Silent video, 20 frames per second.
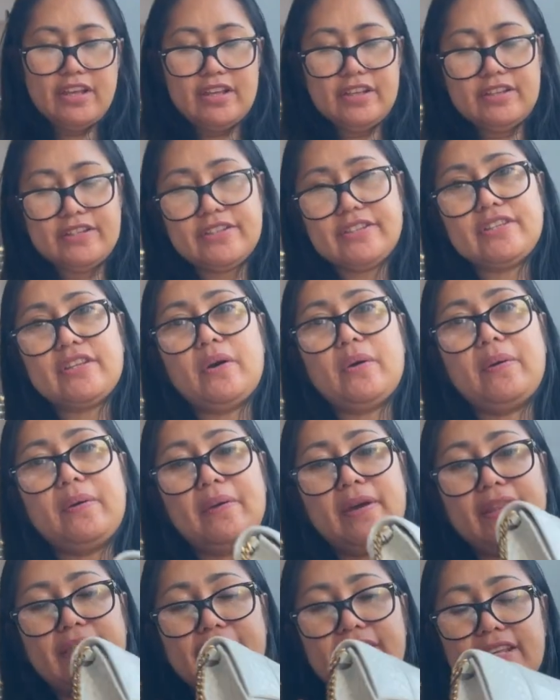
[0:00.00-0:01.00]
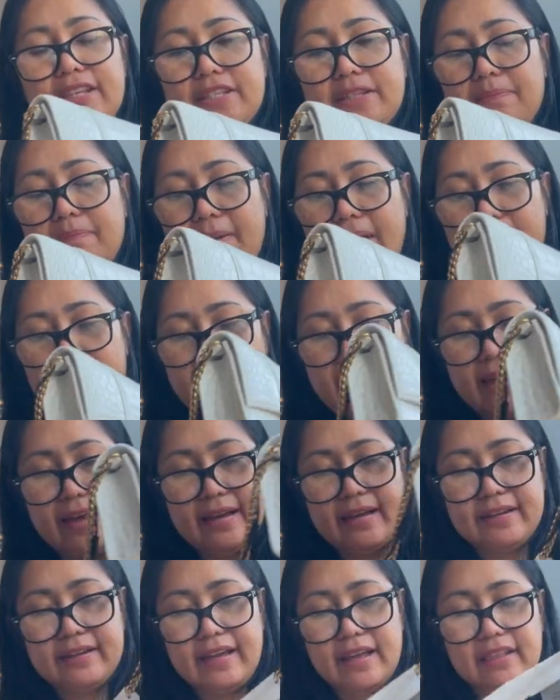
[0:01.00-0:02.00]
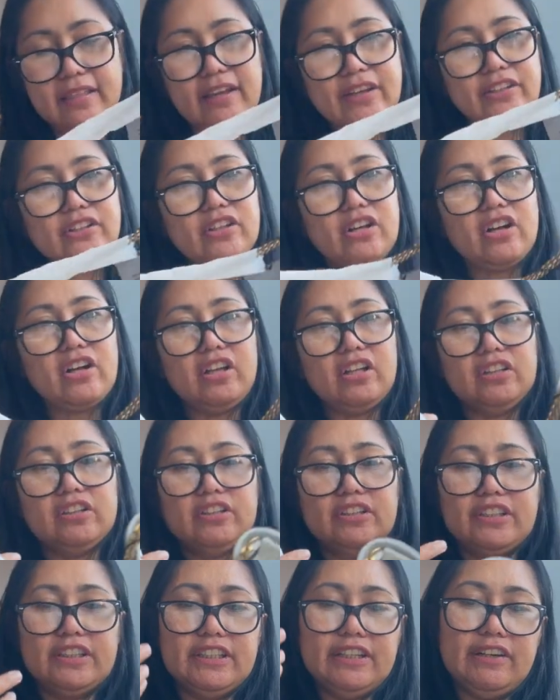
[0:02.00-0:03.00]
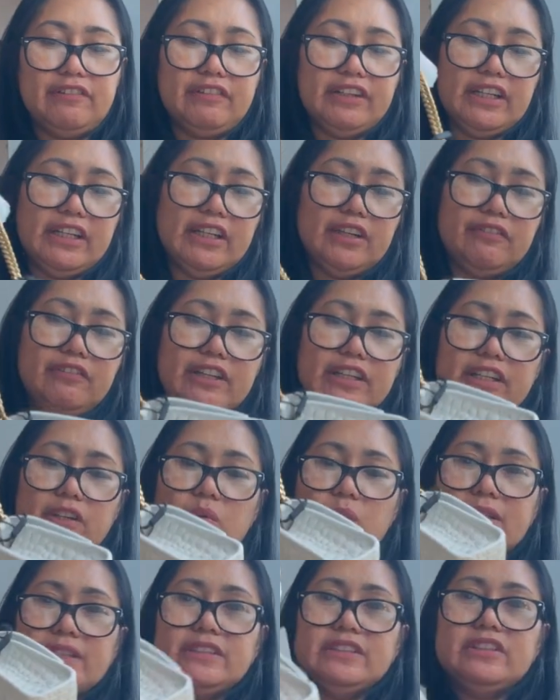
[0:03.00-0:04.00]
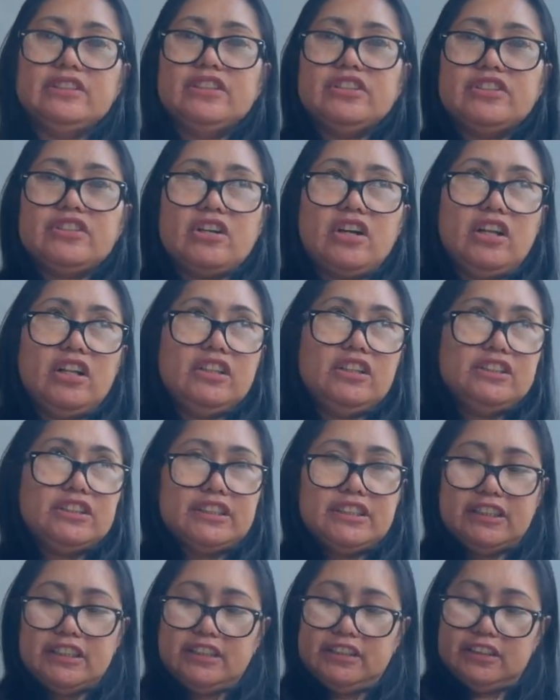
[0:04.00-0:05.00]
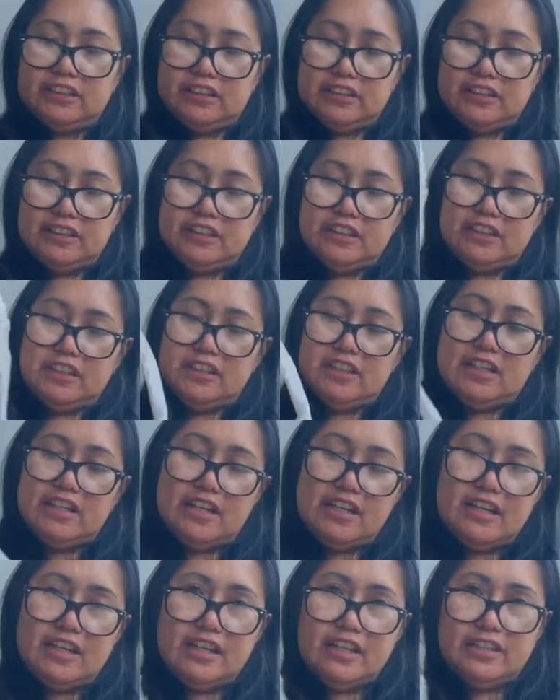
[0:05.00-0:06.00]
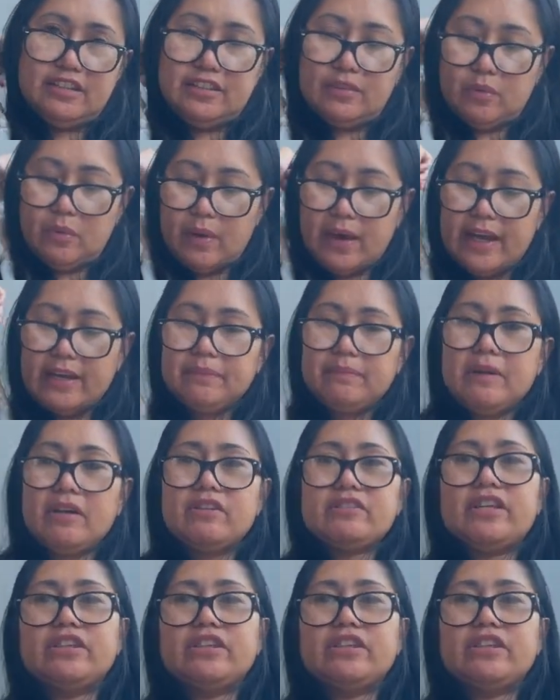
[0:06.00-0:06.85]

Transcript: so, and this bag, I like the color. I really, really wanted this color. It's a white because I